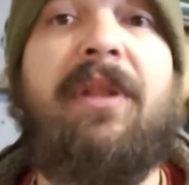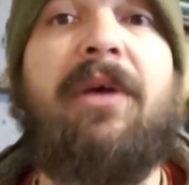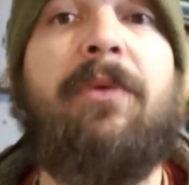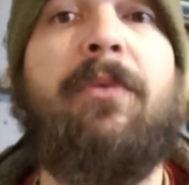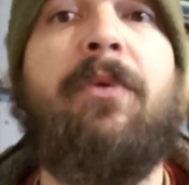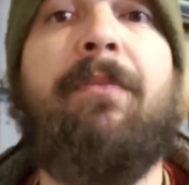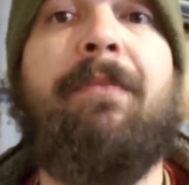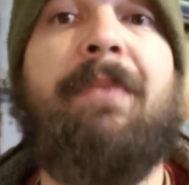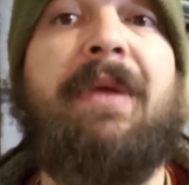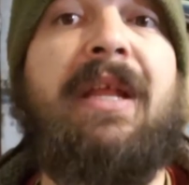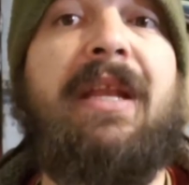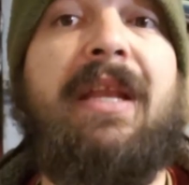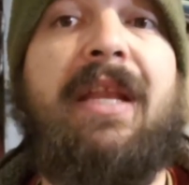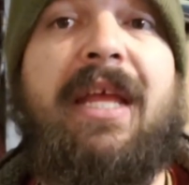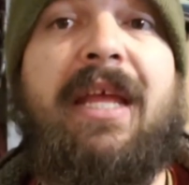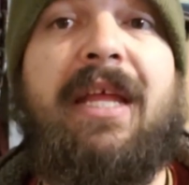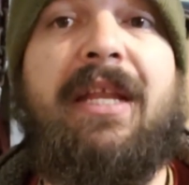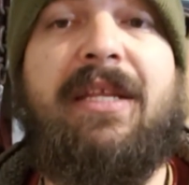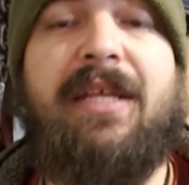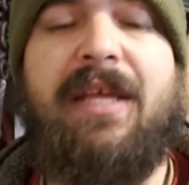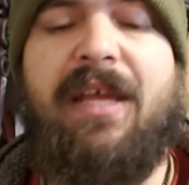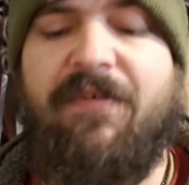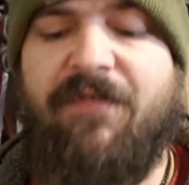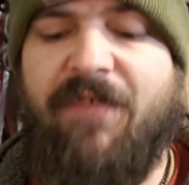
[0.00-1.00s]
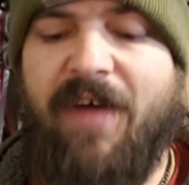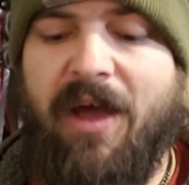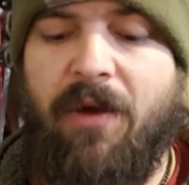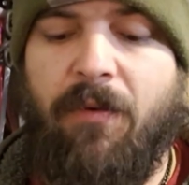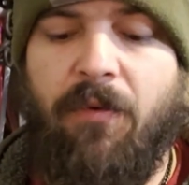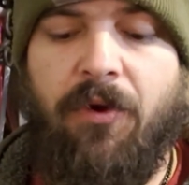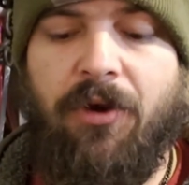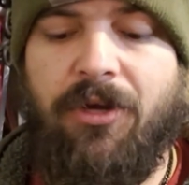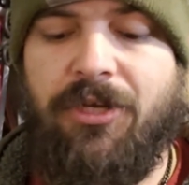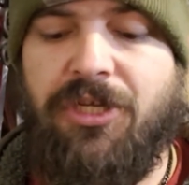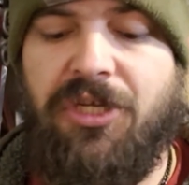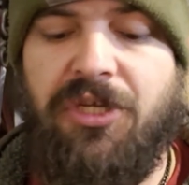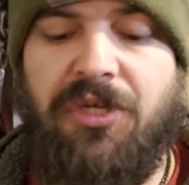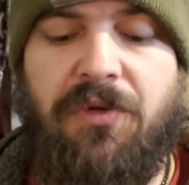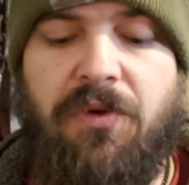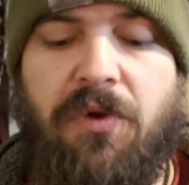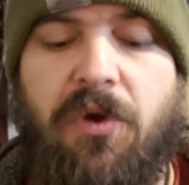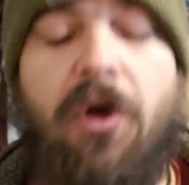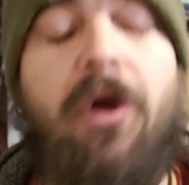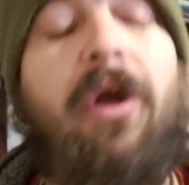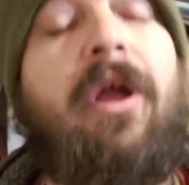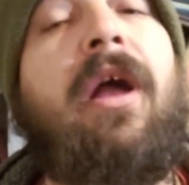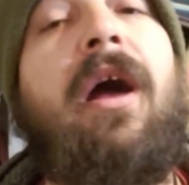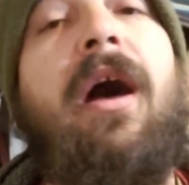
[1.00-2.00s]
it would be neat if I were to
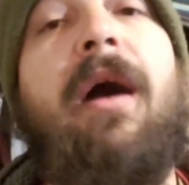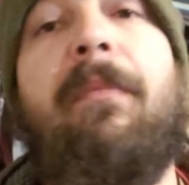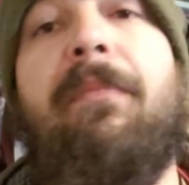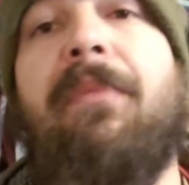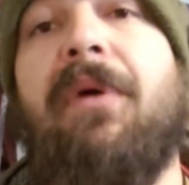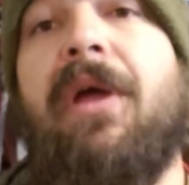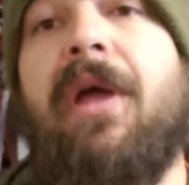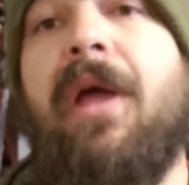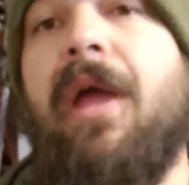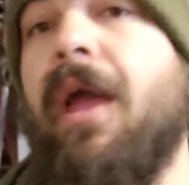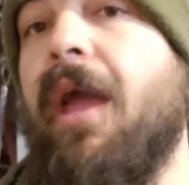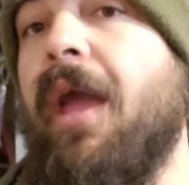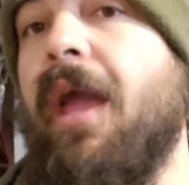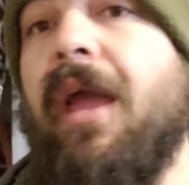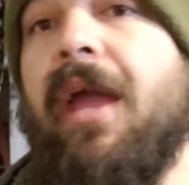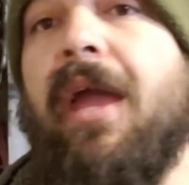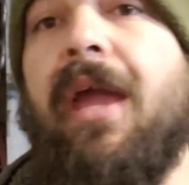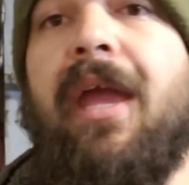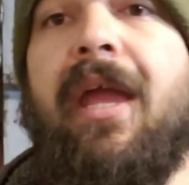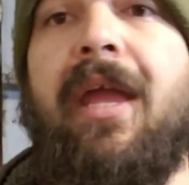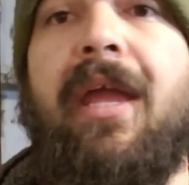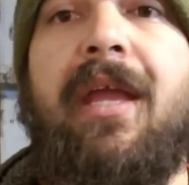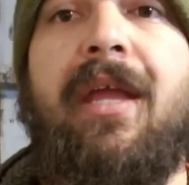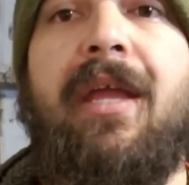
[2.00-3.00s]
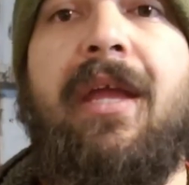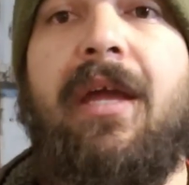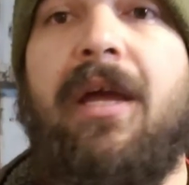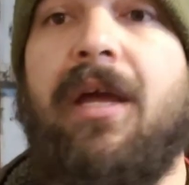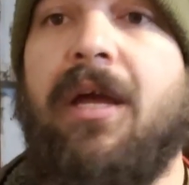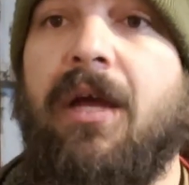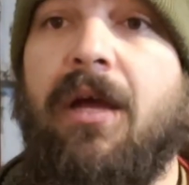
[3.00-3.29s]
hook up a